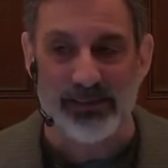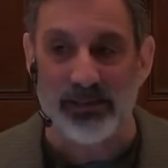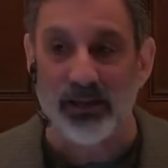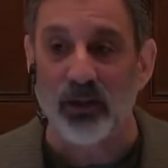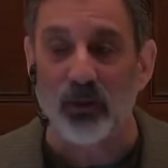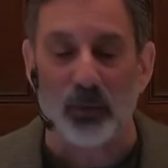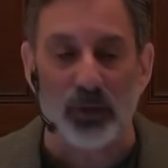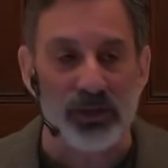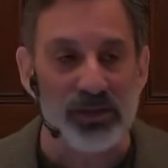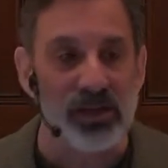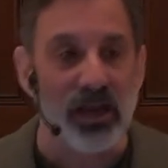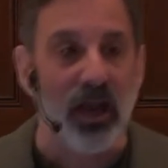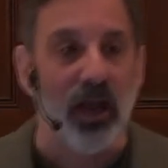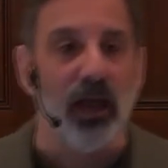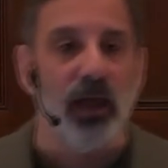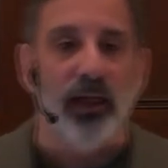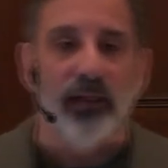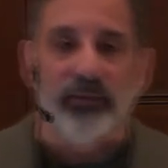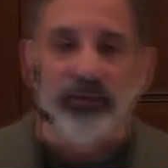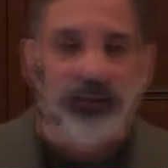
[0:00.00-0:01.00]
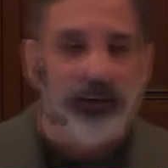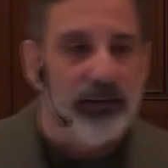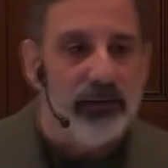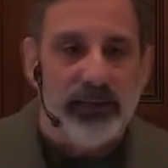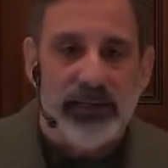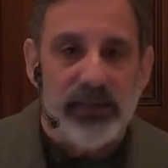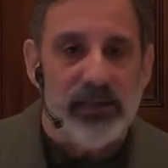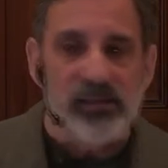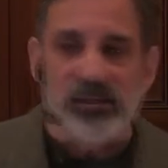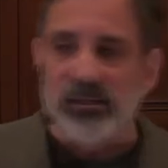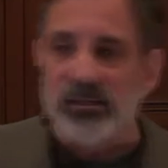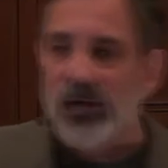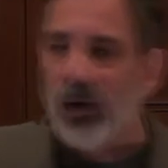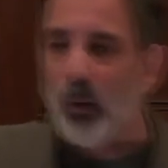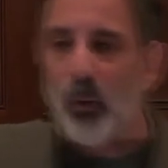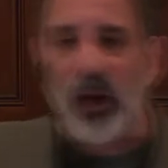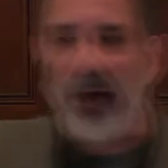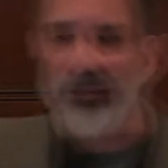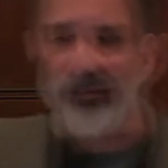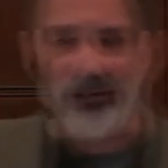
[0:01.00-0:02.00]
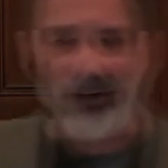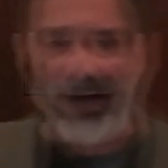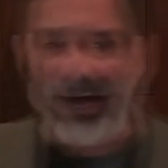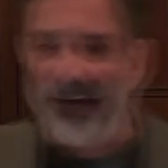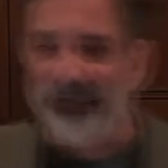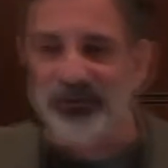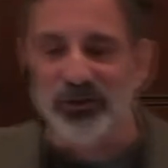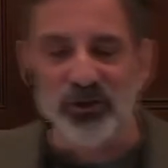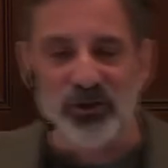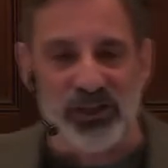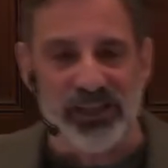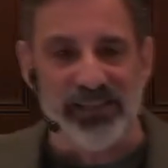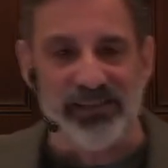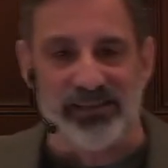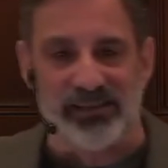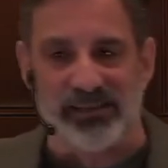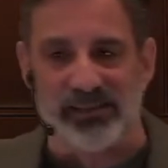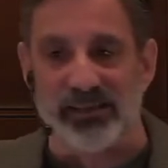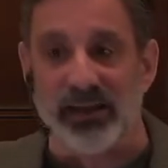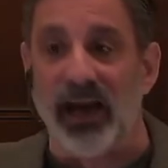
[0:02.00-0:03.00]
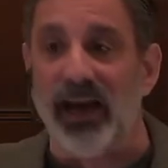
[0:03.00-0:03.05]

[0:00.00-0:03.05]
In other words, there is no other after Jesus.